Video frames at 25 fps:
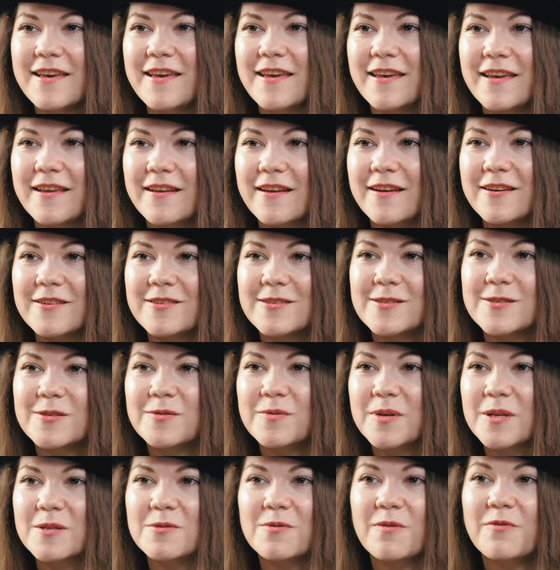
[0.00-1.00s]
And I just
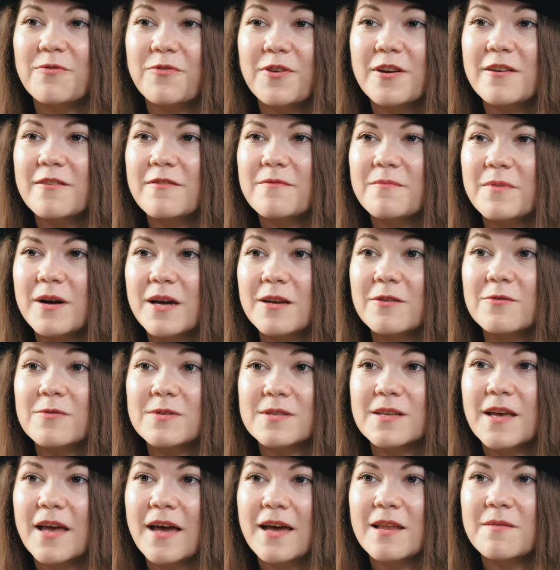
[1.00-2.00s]
took it to a friend of mine who's
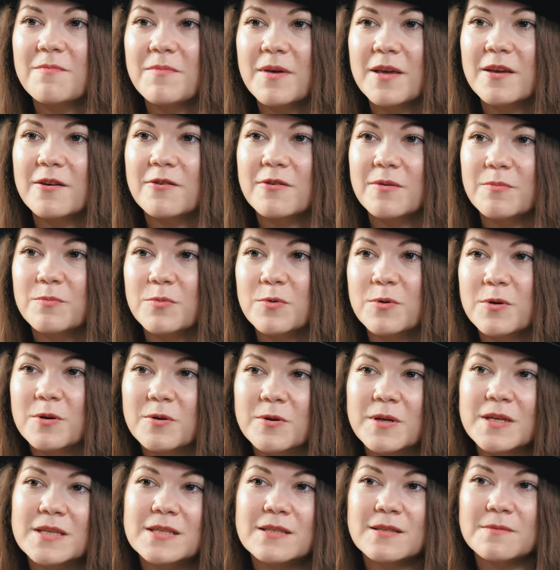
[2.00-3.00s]
a hat maker in
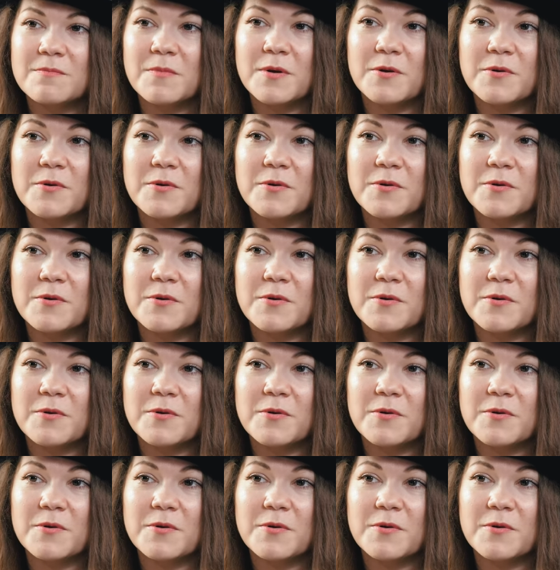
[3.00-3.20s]
Bucharest,